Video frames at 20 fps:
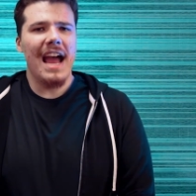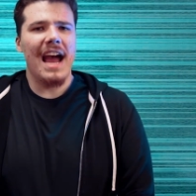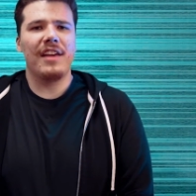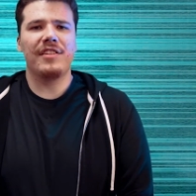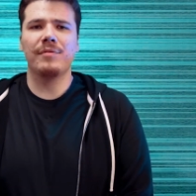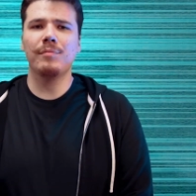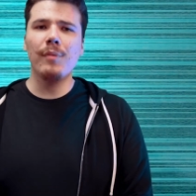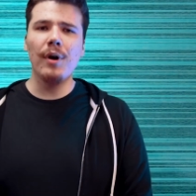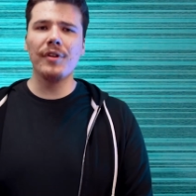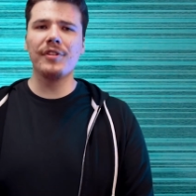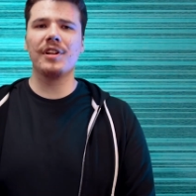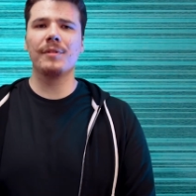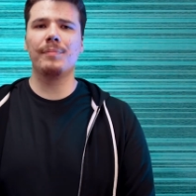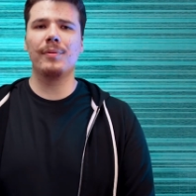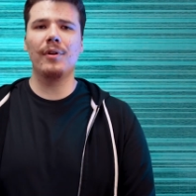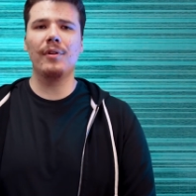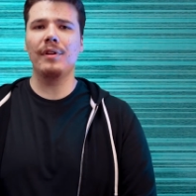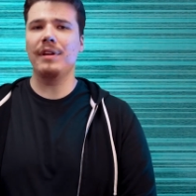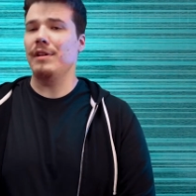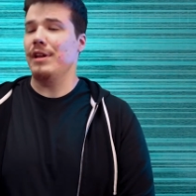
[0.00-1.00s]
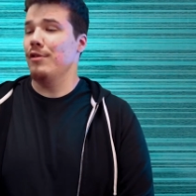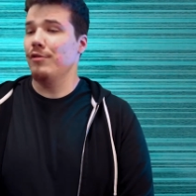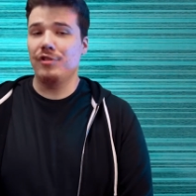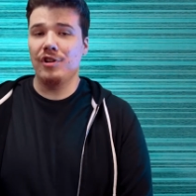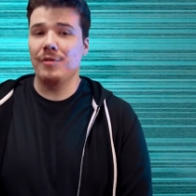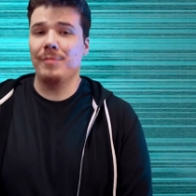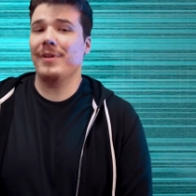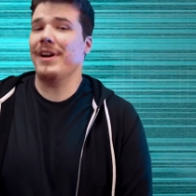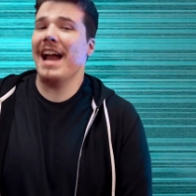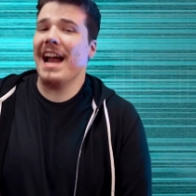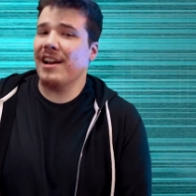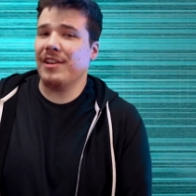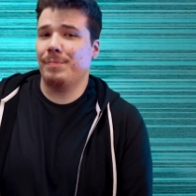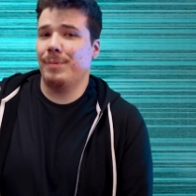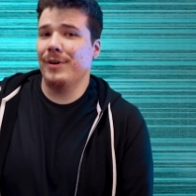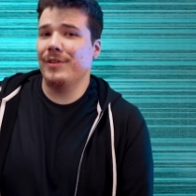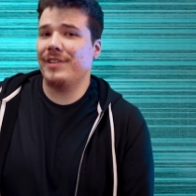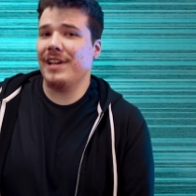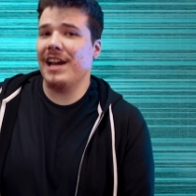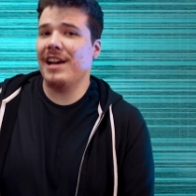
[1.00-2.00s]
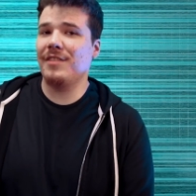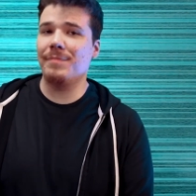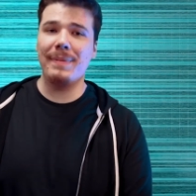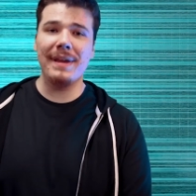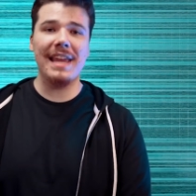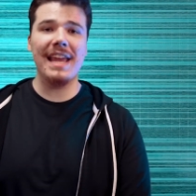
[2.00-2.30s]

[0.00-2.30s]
as multiple YouTuber exposés